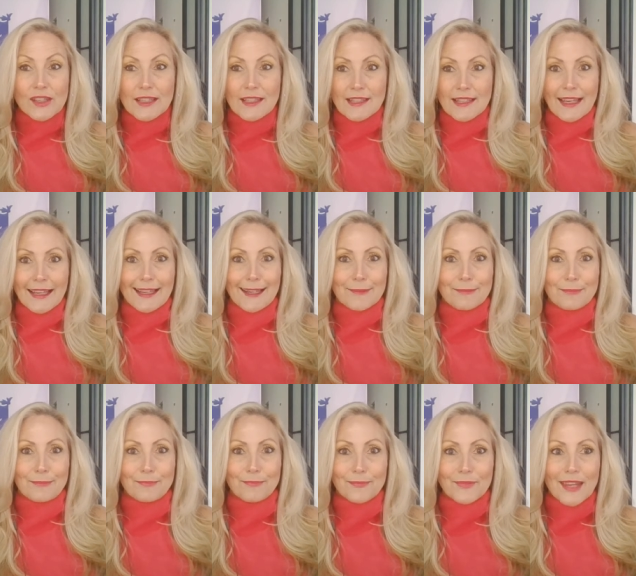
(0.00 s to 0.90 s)
It's like
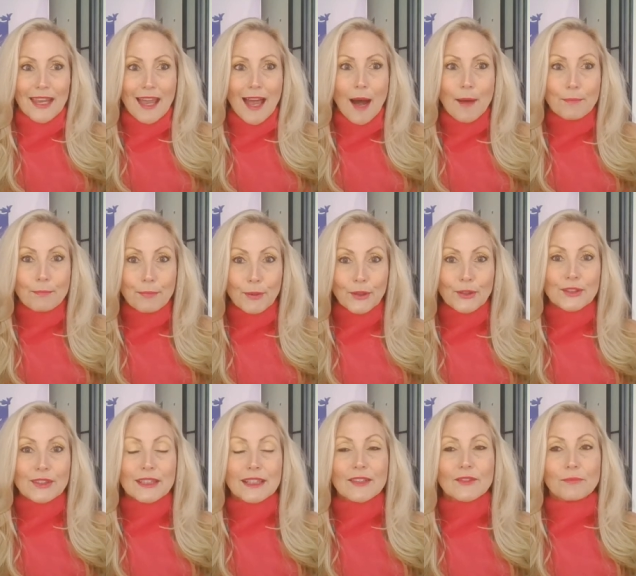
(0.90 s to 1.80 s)
a
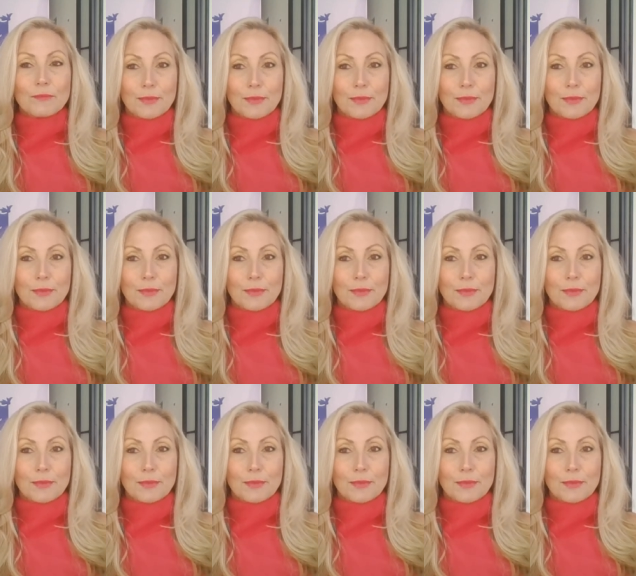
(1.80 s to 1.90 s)
burden of